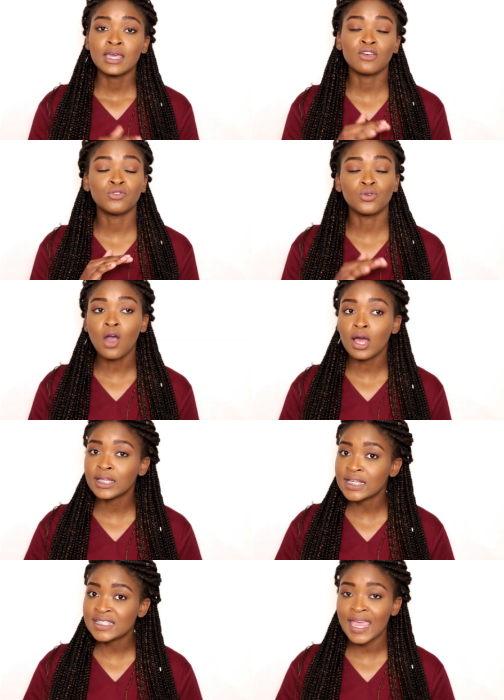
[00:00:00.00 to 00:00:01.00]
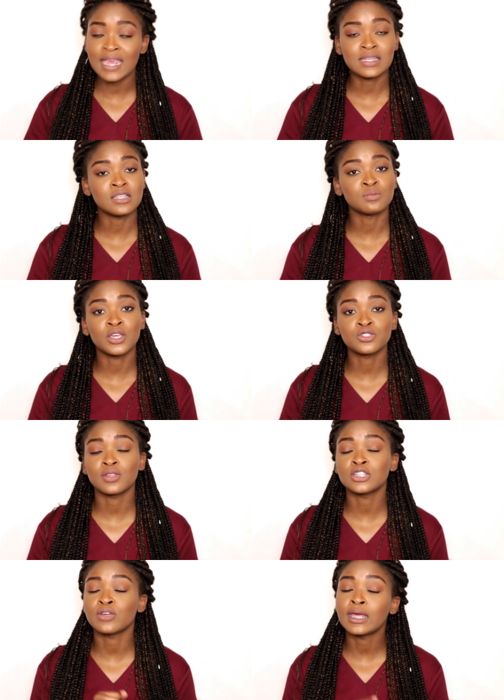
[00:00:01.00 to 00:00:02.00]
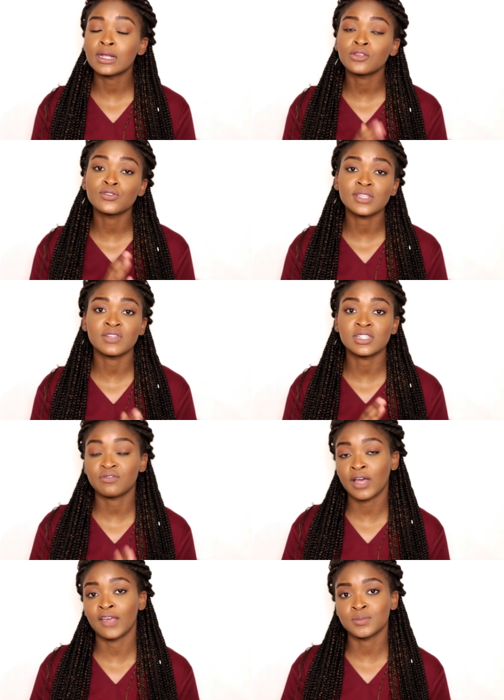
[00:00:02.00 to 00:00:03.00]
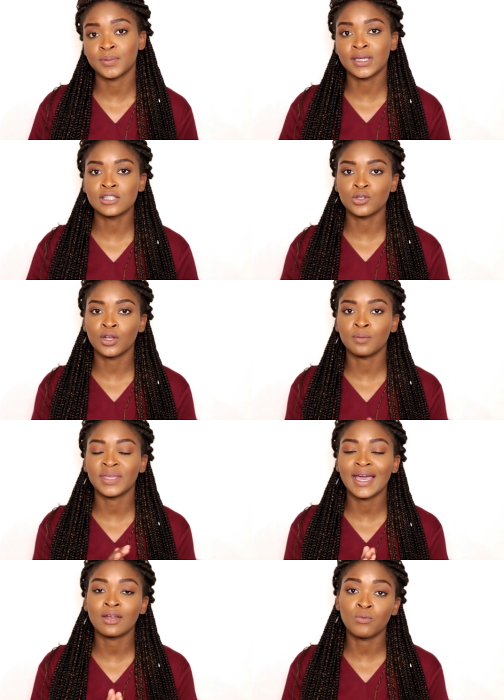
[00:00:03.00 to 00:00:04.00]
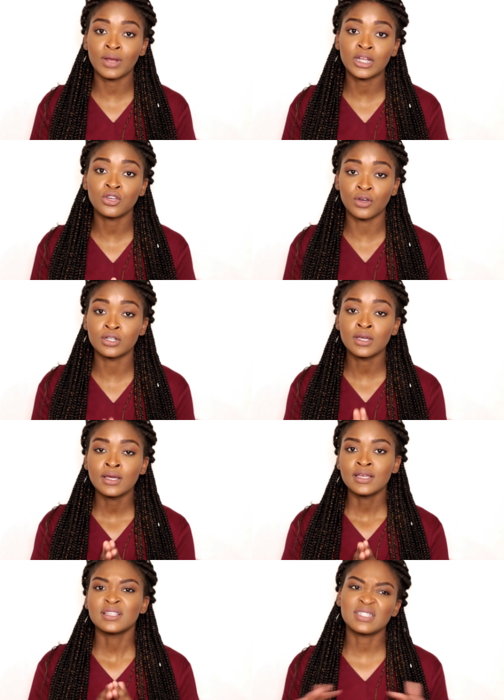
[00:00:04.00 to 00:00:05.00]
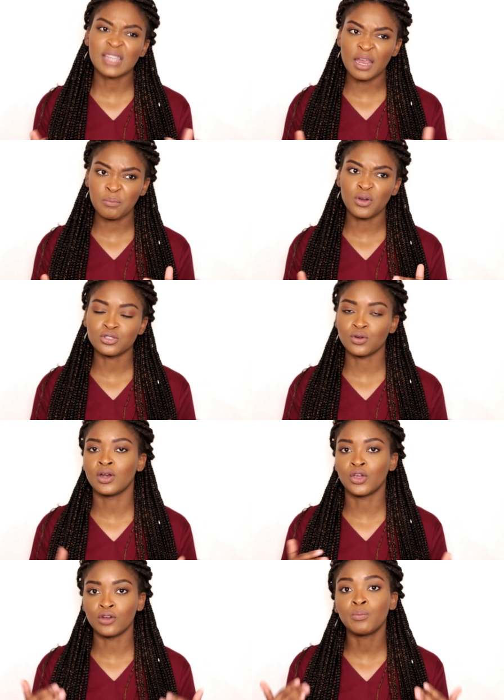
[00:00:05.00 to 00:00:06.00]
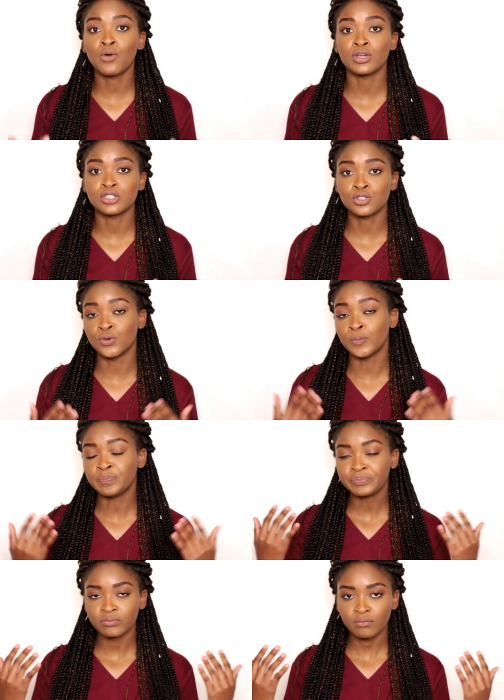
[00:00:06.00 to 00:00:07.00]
If you can't get to 80s, make sure that you're hitting those 75s, because you're going to be at a really good standpoint or a good point to